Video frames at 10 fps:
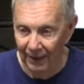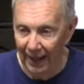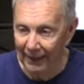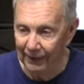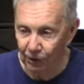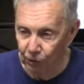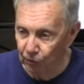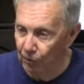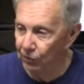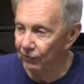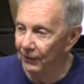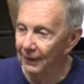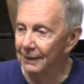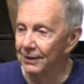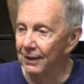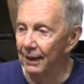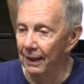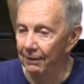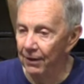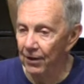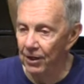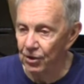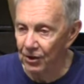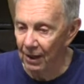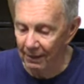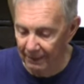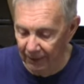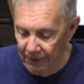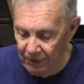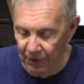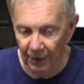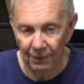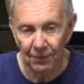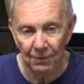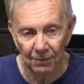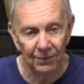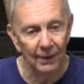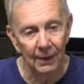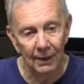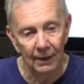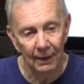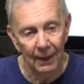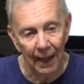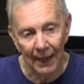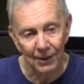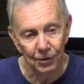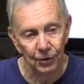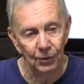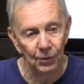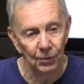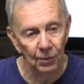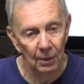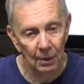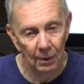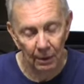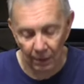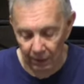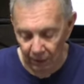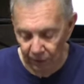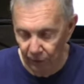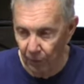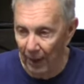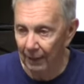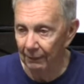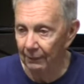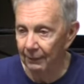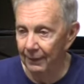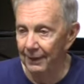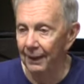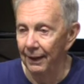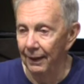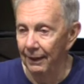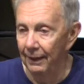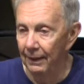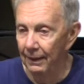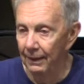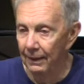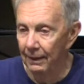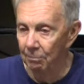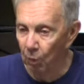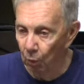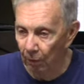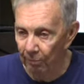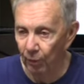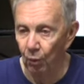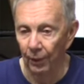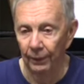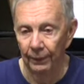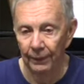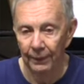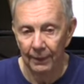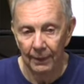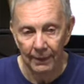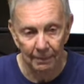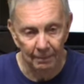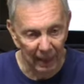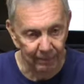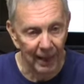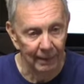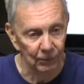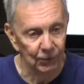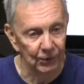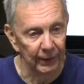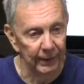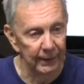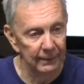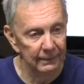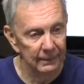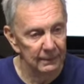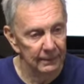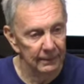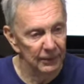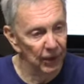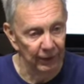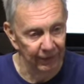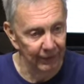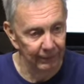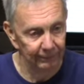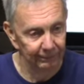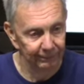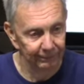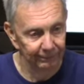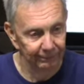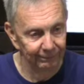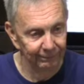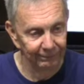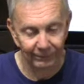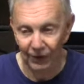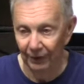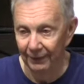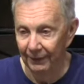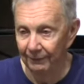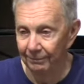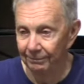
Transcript: I can truthfully say there is not another thing I do throughout the day more important than my Bible study. Nothing. Nothing.